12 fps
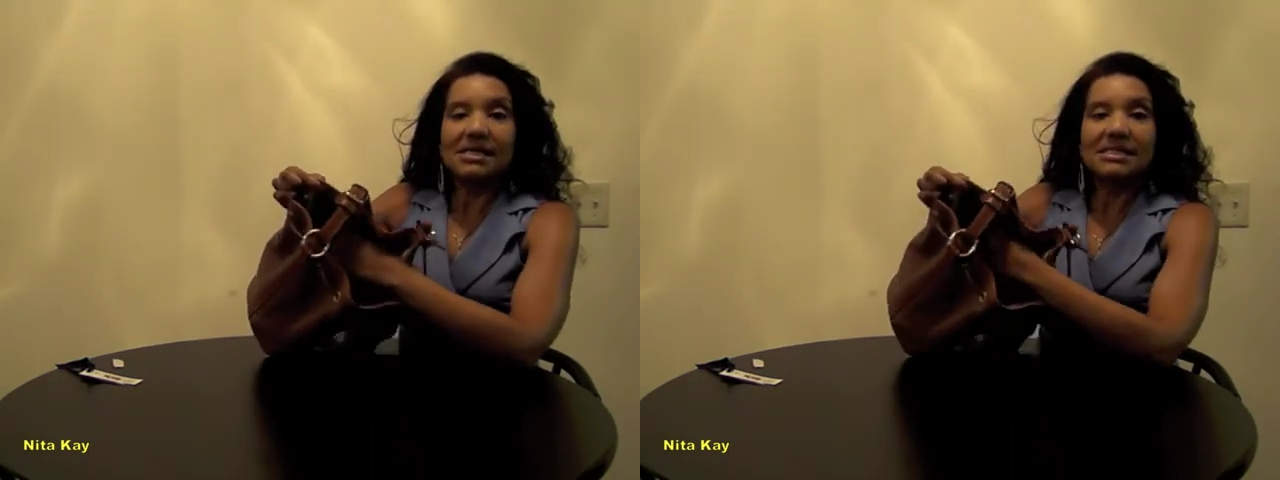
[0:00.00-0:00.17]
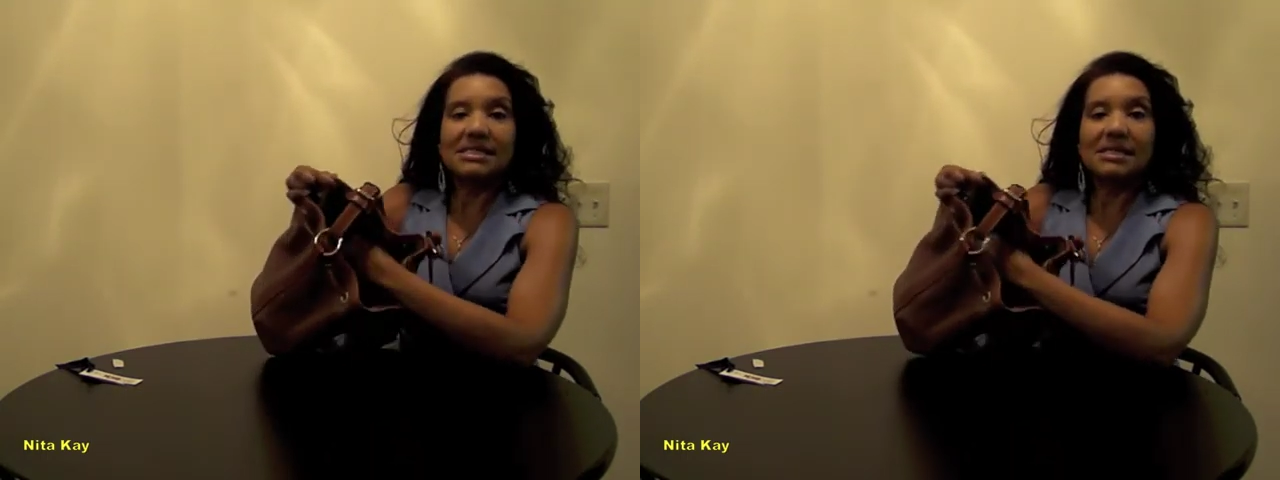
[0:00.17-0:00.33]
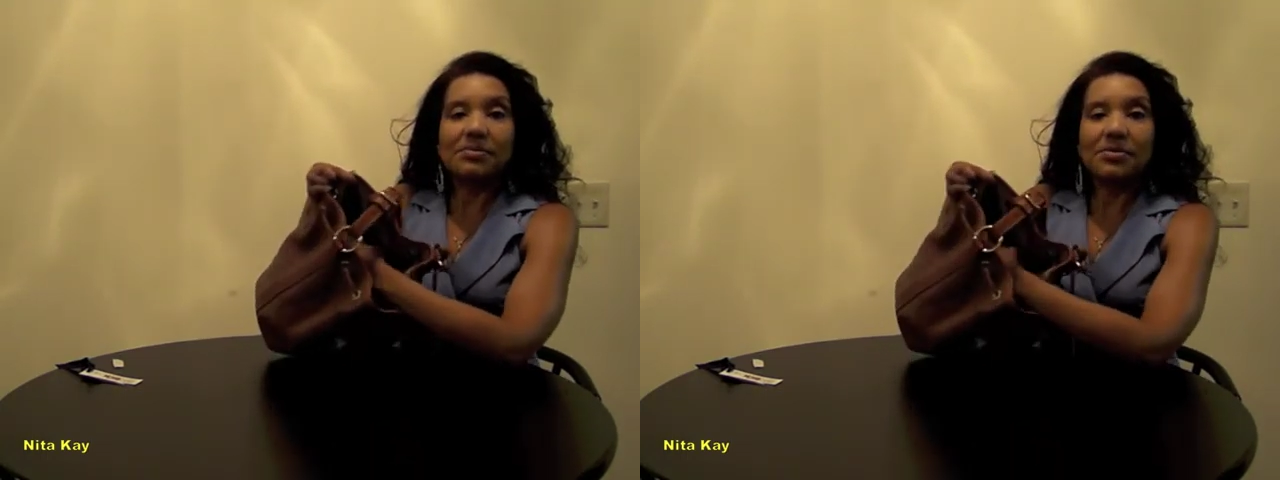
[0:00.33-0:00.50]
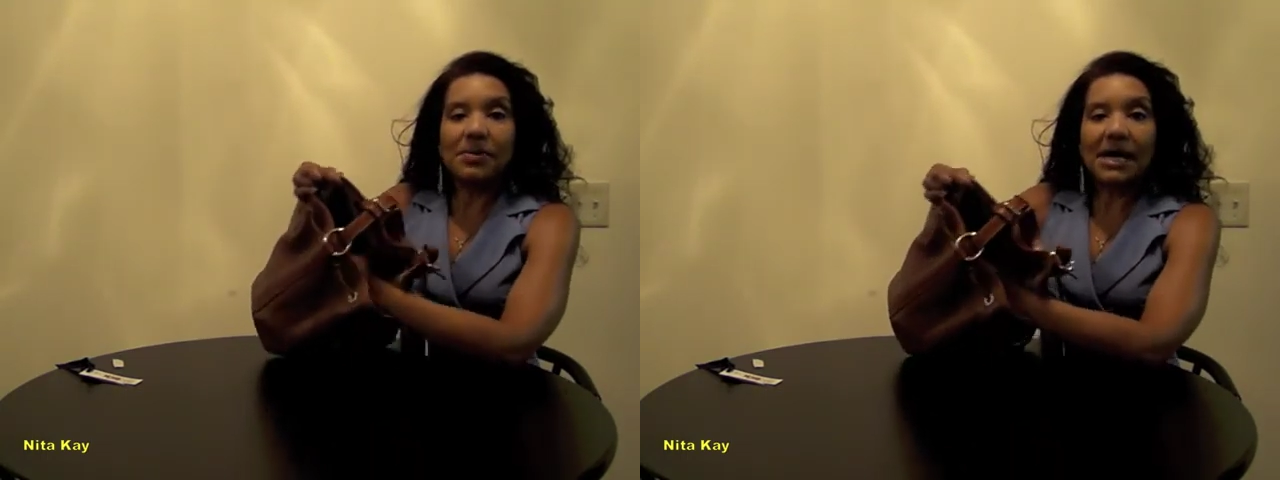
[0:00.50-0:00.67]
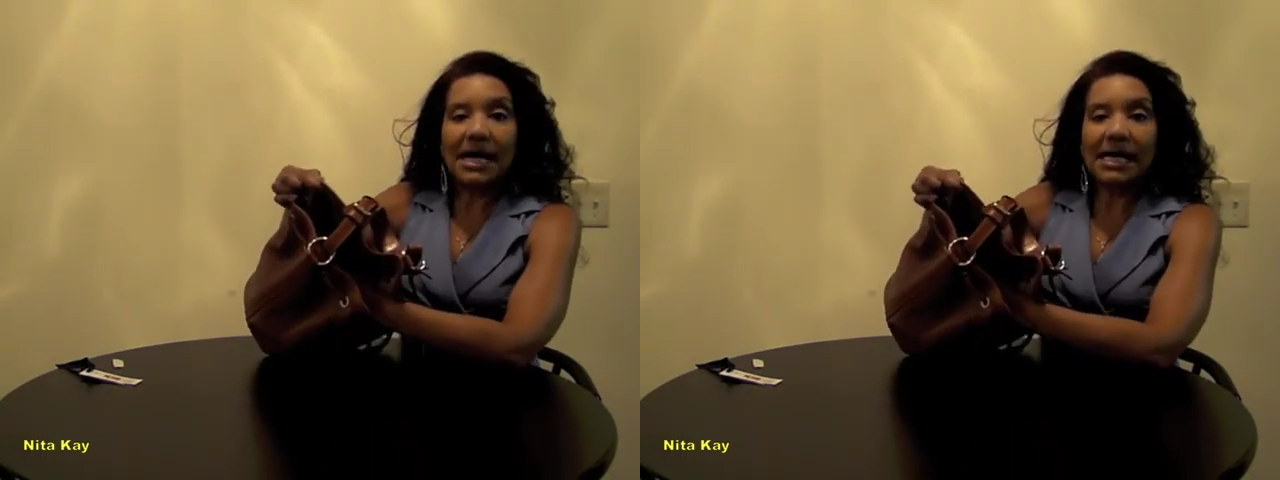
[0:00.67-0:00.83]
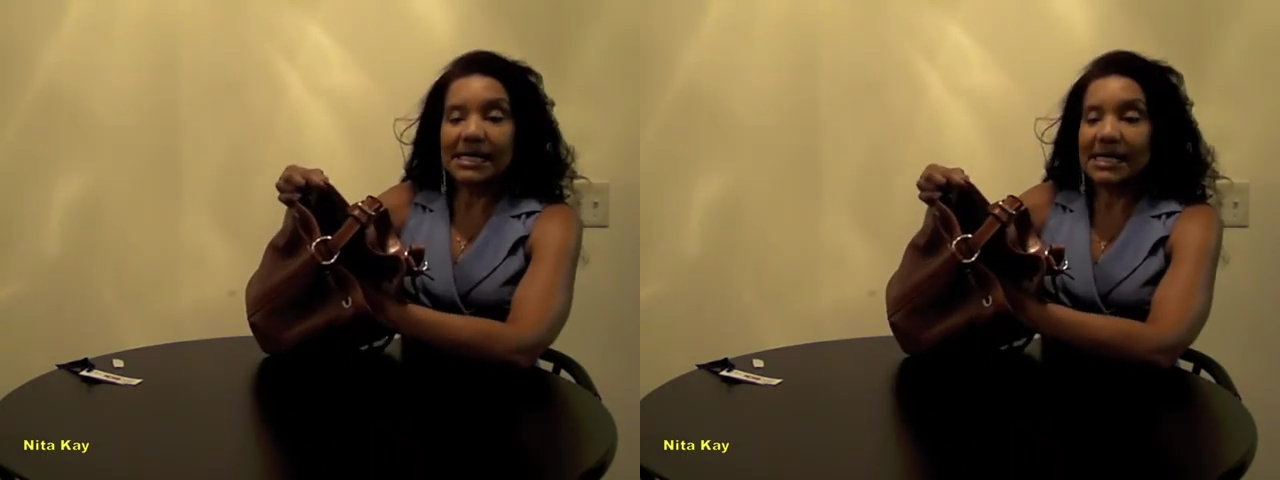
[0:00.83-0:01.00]
zipper
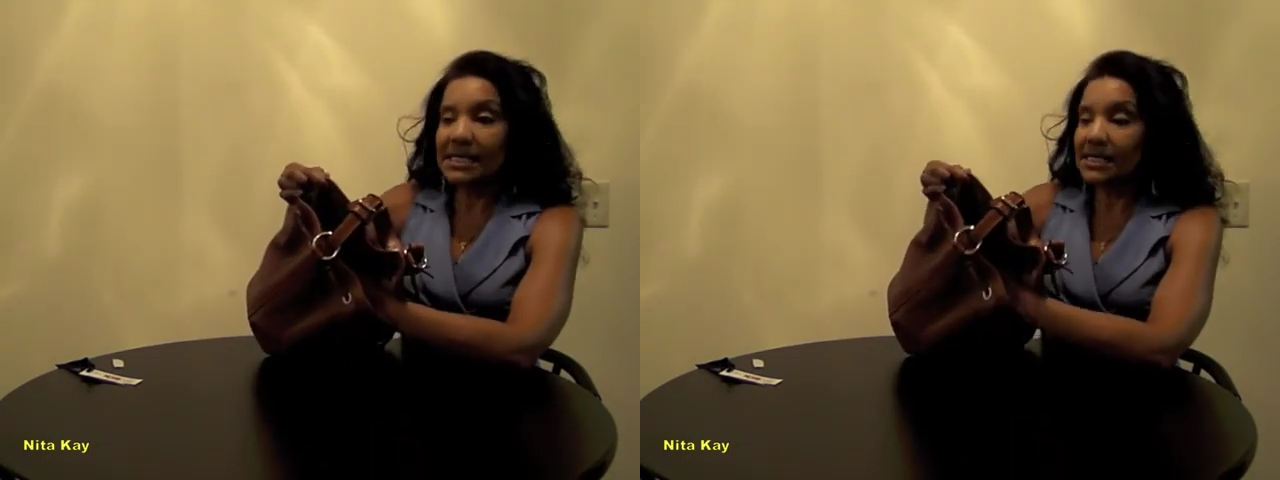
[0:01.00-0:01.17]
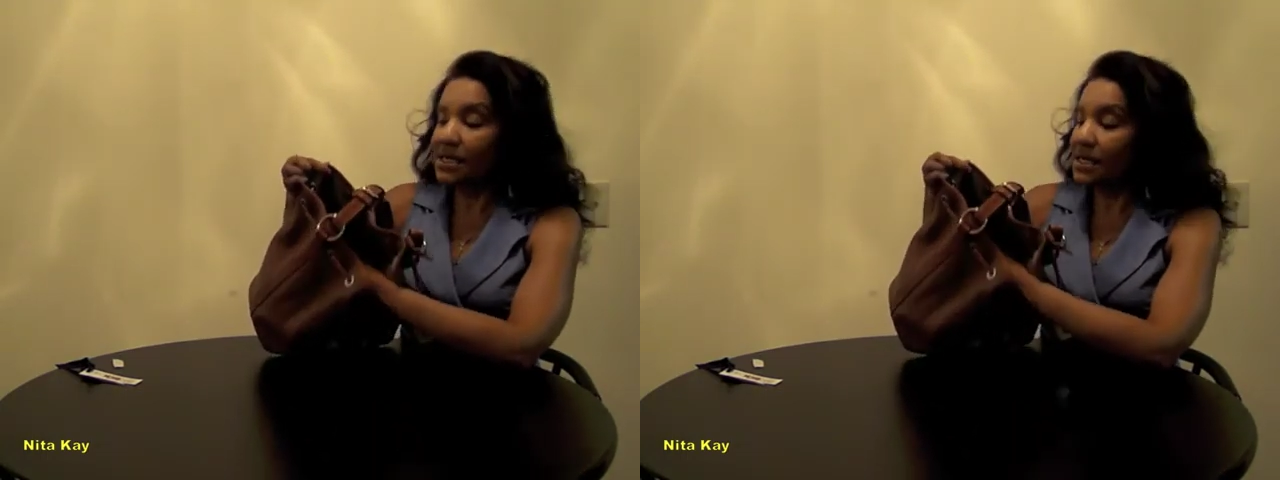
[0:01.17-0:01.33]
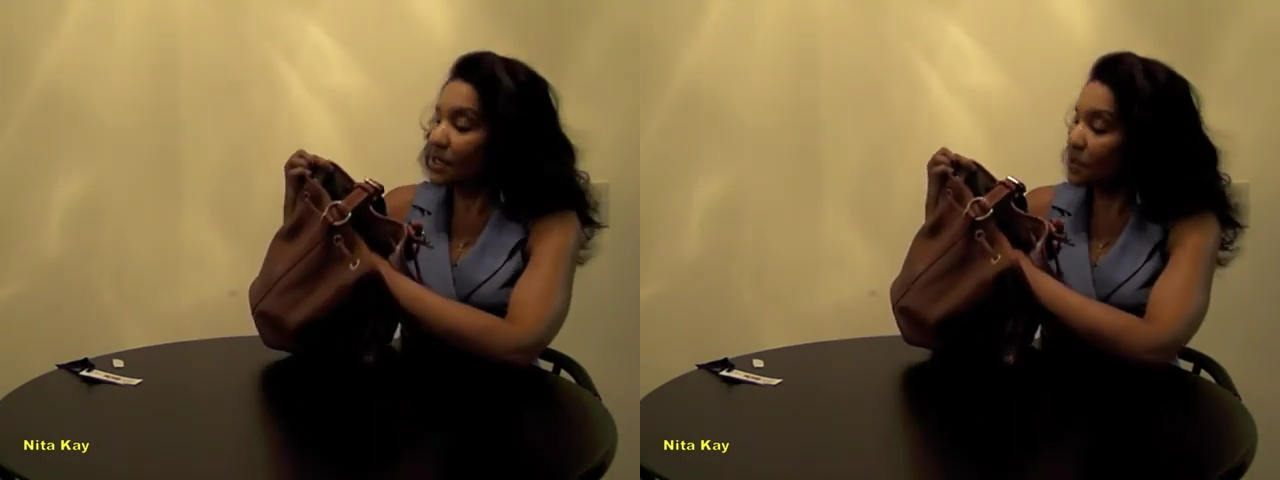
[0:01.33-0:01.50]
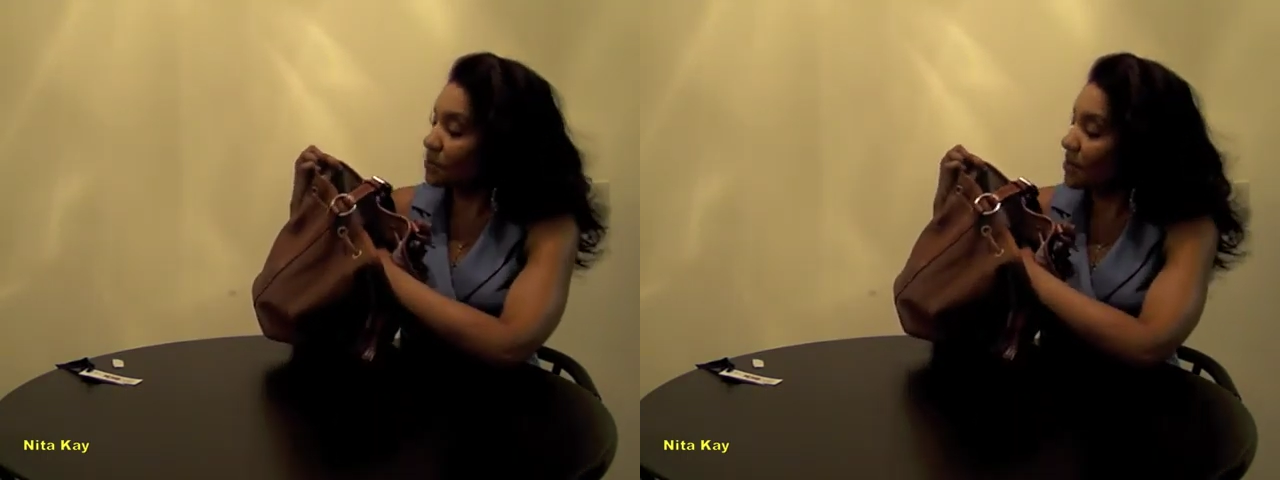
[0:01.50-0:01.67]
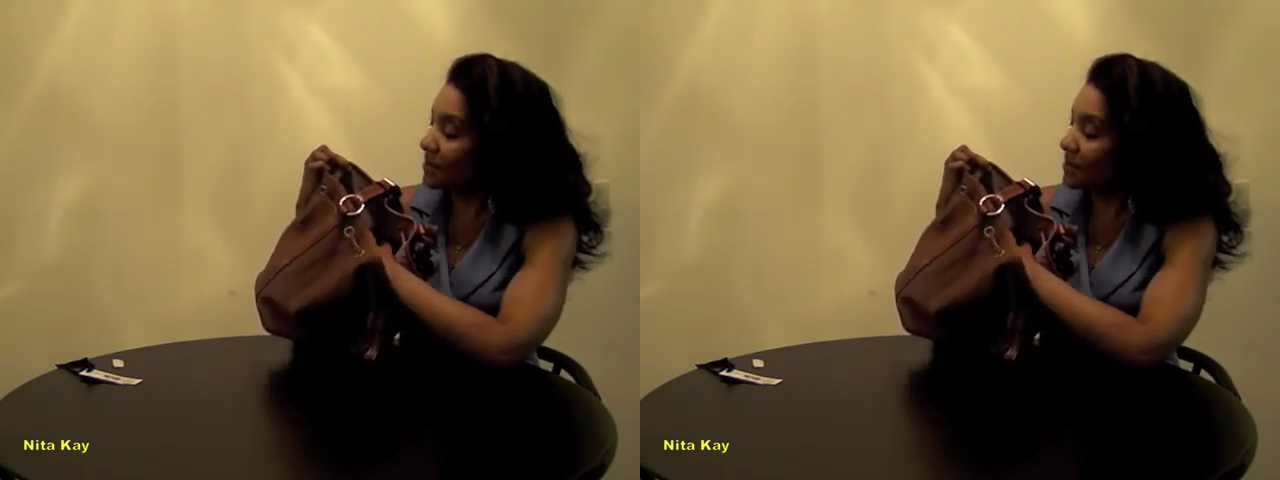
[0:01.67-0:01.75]
pocket. You